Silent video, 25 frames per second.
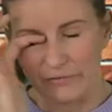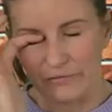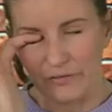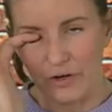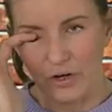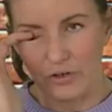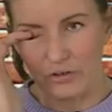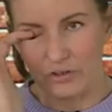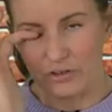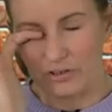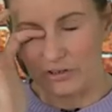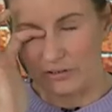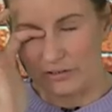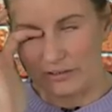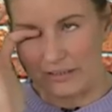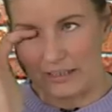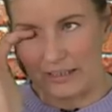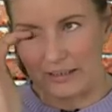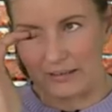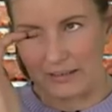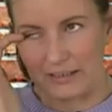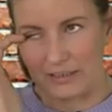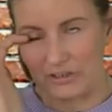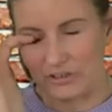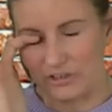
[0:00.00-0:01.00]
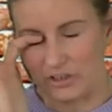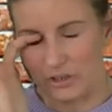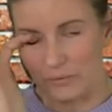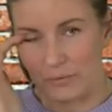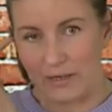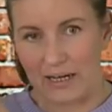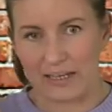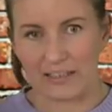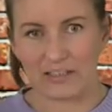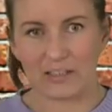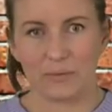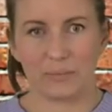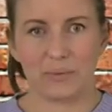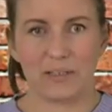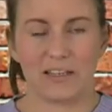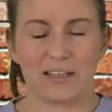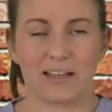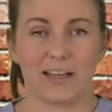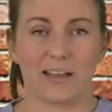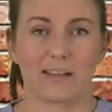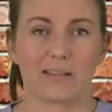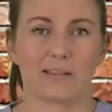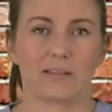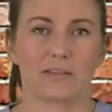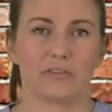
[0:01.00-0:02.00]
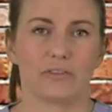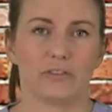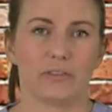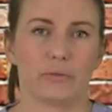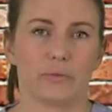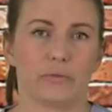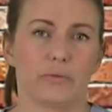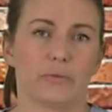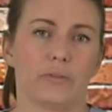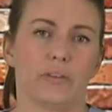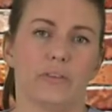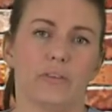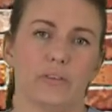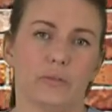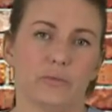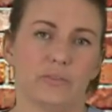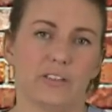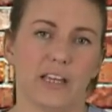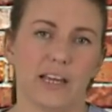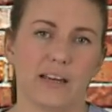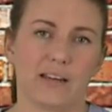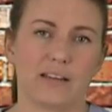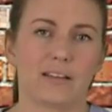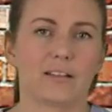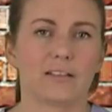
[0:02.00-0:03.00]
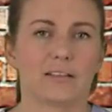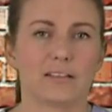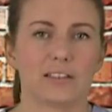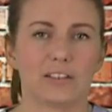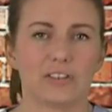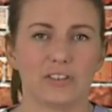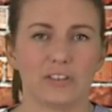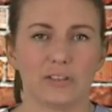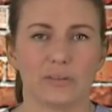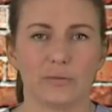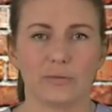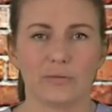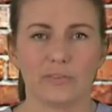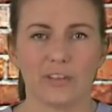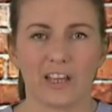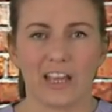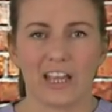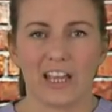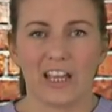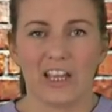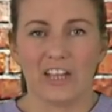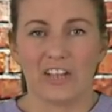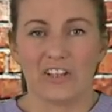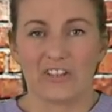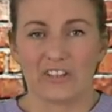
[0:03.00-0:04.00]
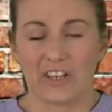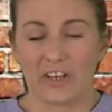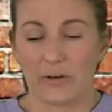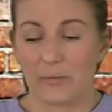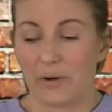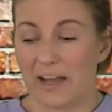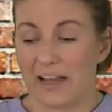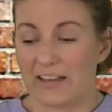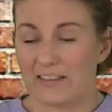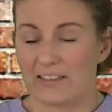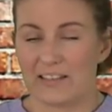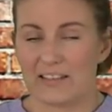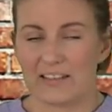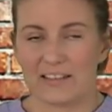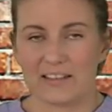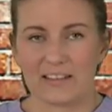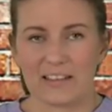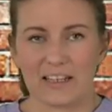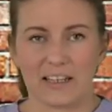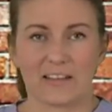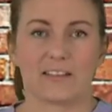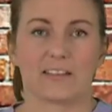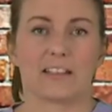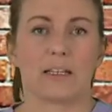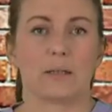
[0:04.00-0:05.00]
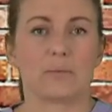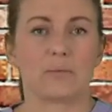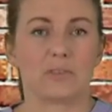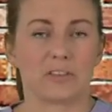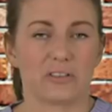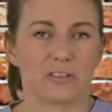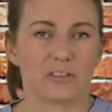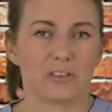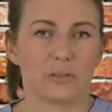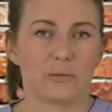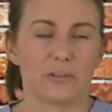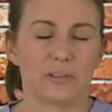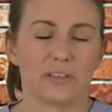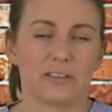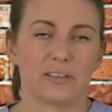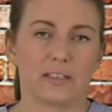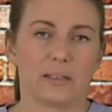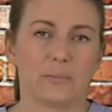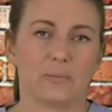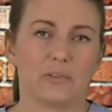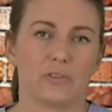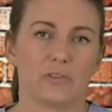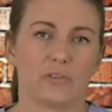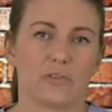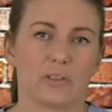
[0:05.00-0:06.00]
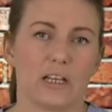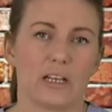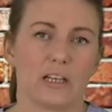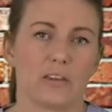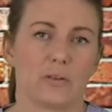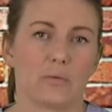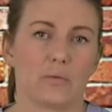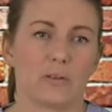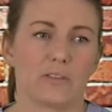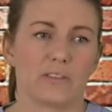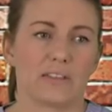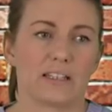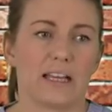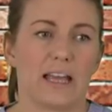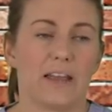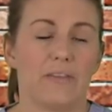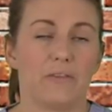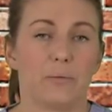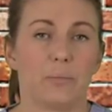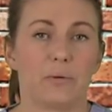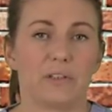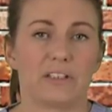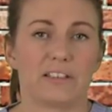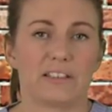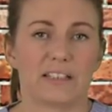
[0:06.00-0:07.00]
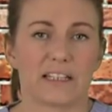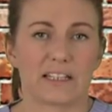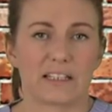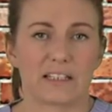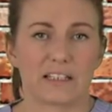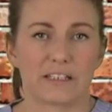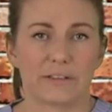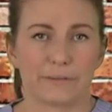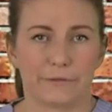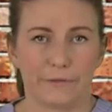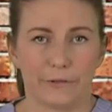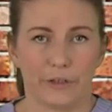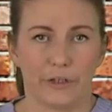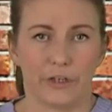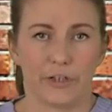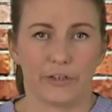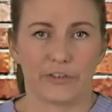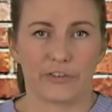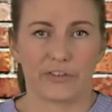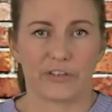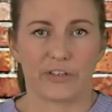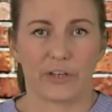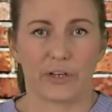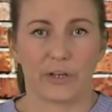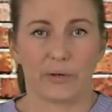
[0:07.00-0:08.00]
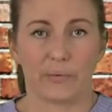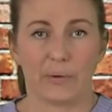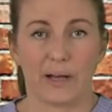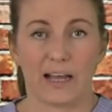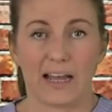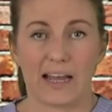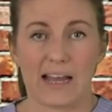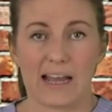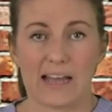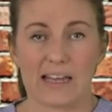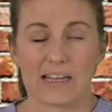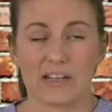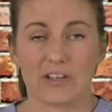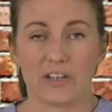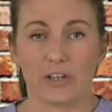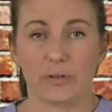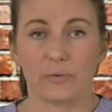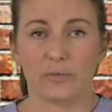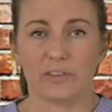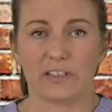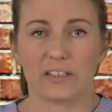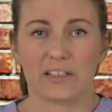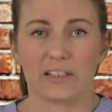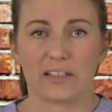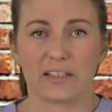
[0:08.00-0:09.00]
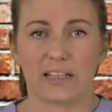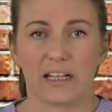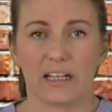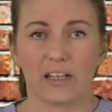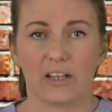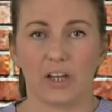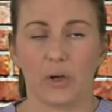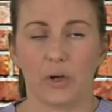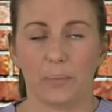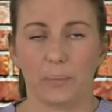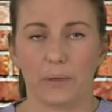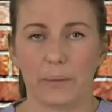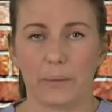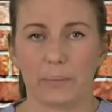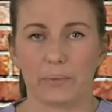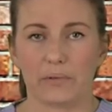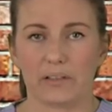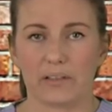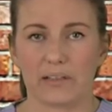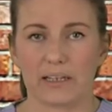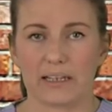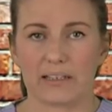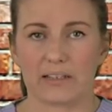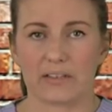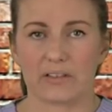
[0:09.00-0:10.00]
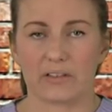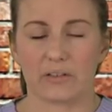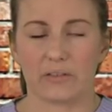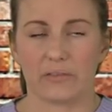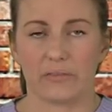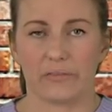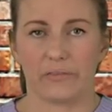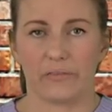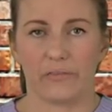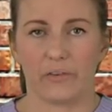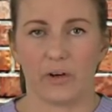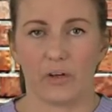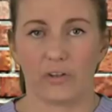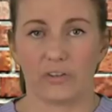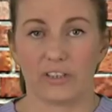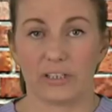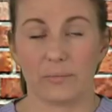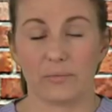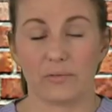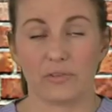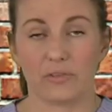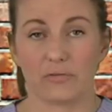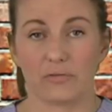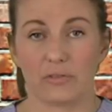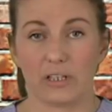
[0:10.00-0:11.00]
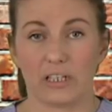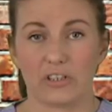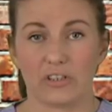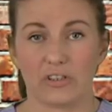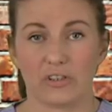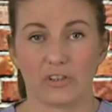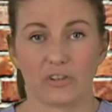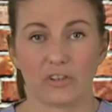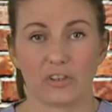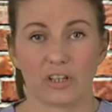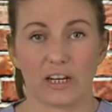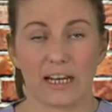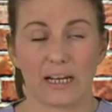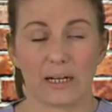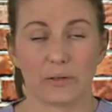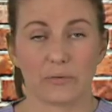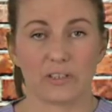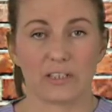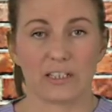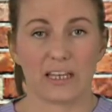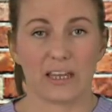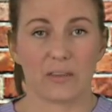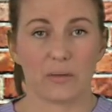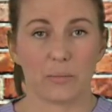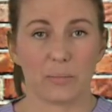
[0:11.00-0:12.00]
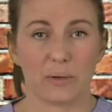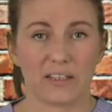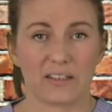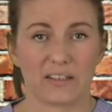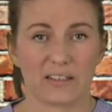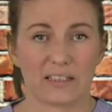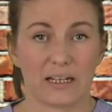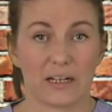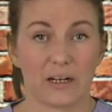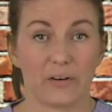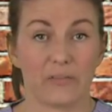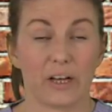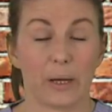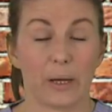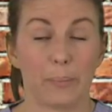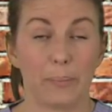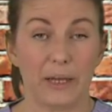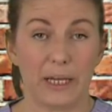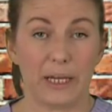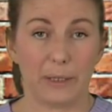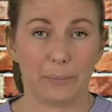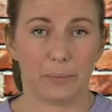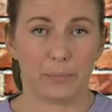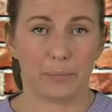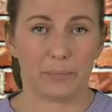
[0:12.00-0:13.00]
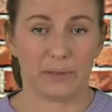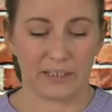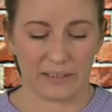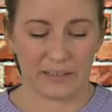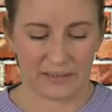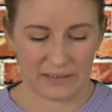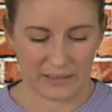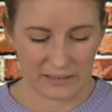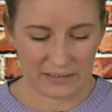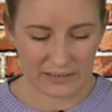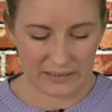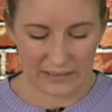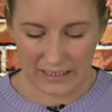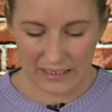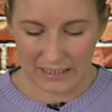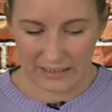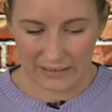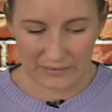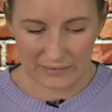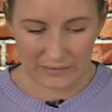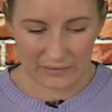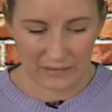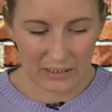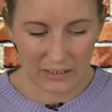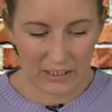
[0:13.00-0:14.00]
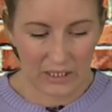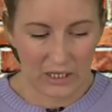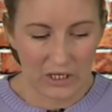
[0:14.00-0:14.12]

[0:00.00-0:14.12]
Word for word: Unfortunately, our last show had to be cancelled due to a few technical issues. So as it stands, I'm still going to demonstrate the ones that everybody's asked for. So I noticed that a lot of people had asked for demonstrations on how to get the best out of our paper piecing dies.